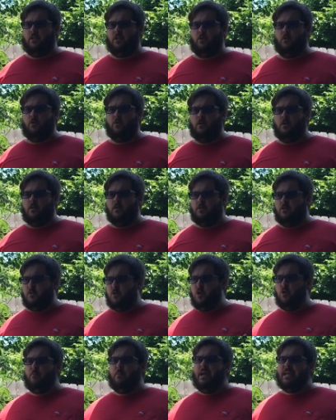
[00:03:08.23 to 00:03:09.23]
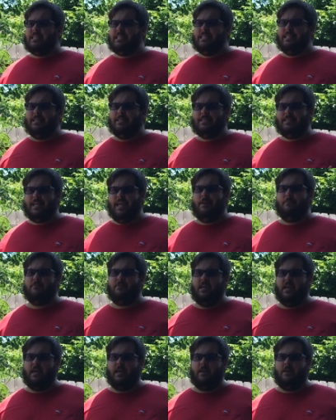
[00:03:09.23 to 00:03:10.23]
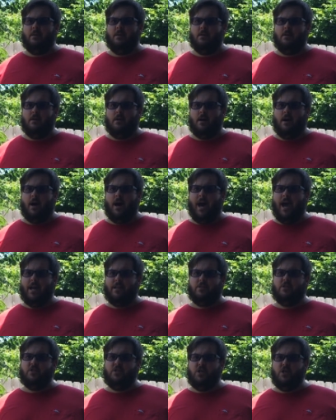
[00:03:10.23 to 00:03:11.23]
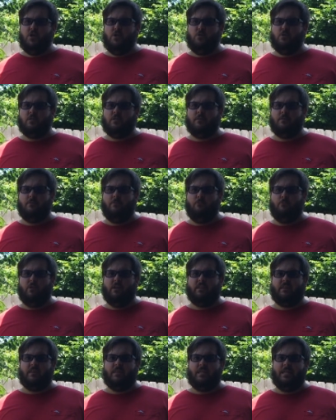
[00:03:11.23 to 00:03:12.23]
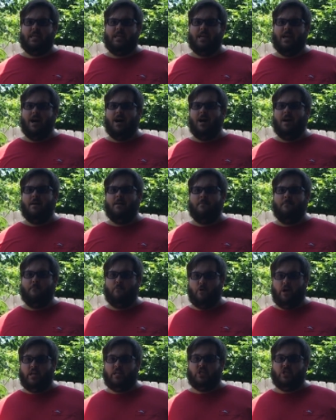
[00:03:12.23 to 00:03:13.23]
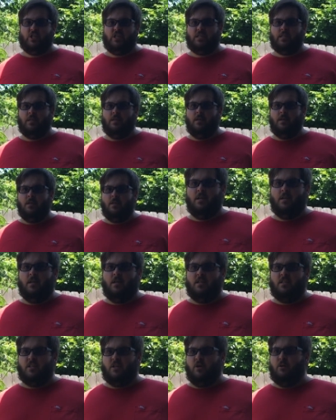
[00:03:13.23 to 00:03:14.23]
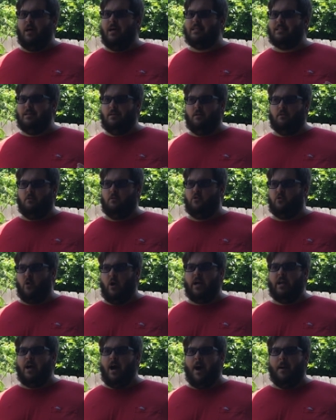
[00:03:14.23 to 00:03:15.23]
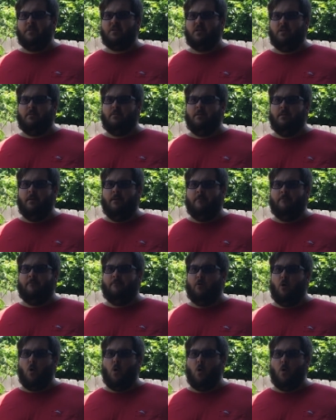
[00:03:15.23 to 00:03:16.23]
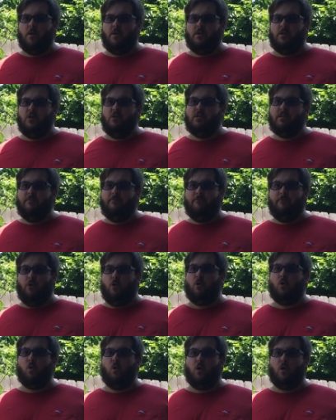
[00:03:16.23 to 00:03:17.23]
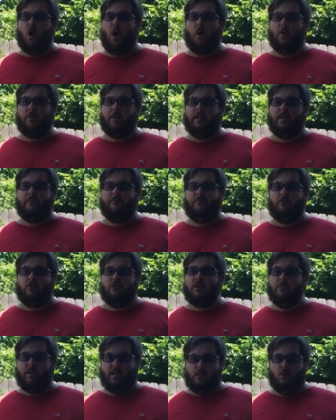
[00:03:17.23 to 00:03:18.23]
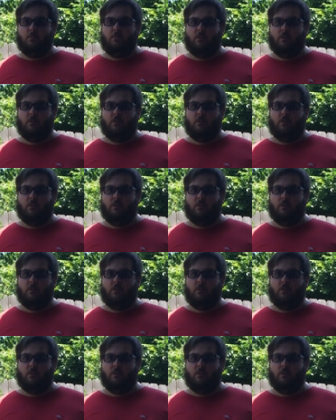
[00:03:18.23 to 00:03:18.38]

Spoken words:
to do basically the same thing I use with the branches. So that's a great option for using vertical gardening for tomato